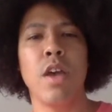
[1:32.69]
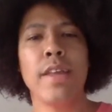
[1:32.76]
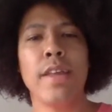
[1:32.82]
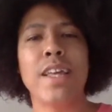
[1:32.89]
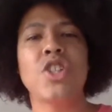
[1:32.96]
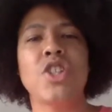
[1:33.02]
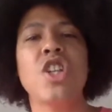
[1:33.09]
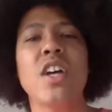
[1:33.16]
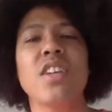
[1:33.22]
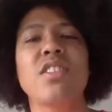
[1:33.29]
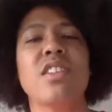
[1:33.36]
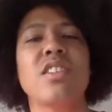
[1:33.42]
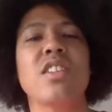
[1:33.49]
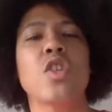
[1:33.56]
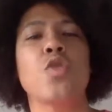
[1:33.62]
that
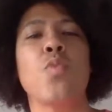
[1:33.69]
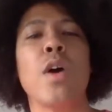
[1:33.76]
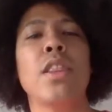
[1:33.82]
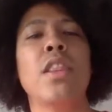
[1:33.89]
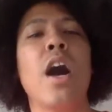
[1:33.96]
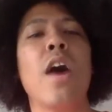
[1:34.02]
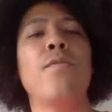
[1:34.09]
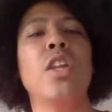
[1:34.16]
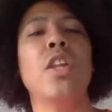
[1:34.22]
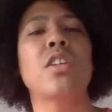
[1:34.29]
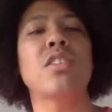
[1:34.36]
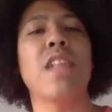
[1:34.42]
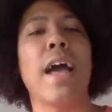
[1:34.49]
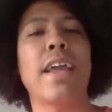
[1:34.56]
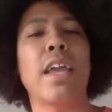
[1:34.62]
justice is what love
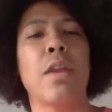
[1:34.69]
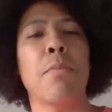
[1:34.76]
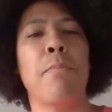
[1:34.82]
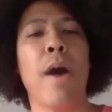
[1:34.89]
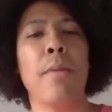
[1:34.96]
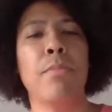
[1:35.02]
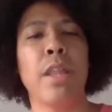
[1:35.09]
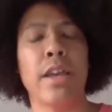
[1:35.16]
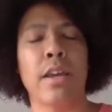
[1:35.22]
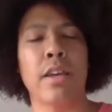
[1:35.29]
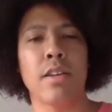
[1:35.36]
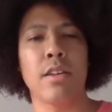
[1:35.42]
looks like in public,